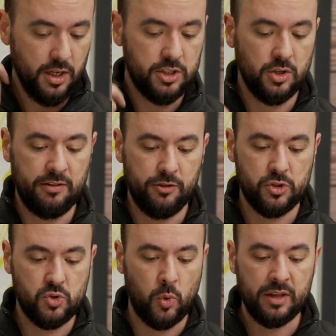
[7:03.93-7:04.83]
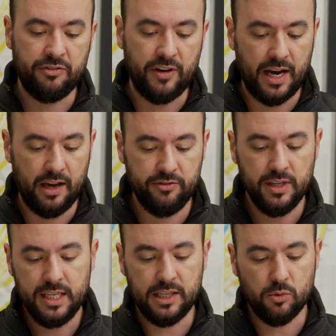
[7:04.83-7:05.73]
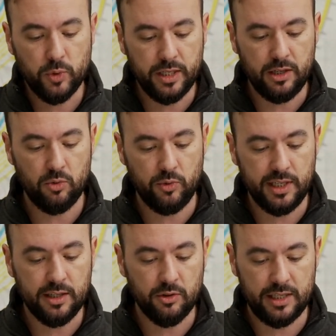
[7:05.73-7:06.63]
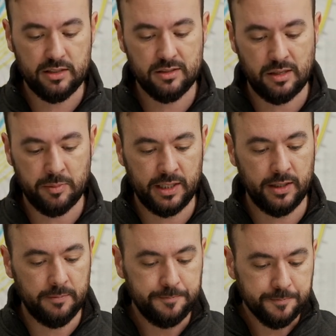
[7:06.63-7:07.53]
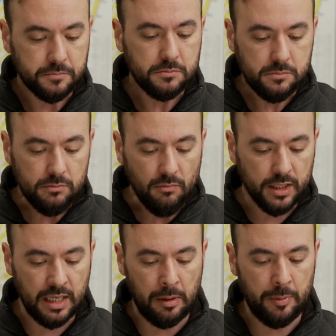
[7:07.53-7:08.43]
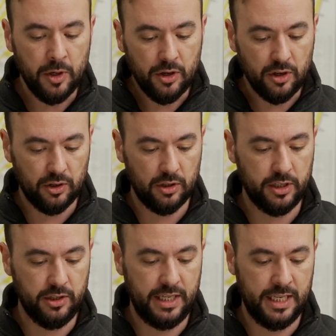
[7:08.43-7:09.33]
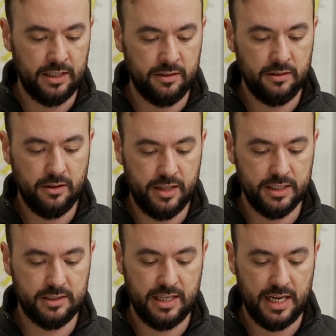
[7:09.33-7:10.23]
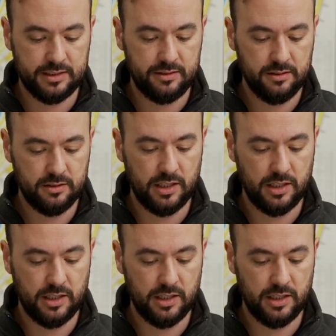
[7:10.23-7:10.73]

So in verse 25, he reiterates something that came up earlier in this text.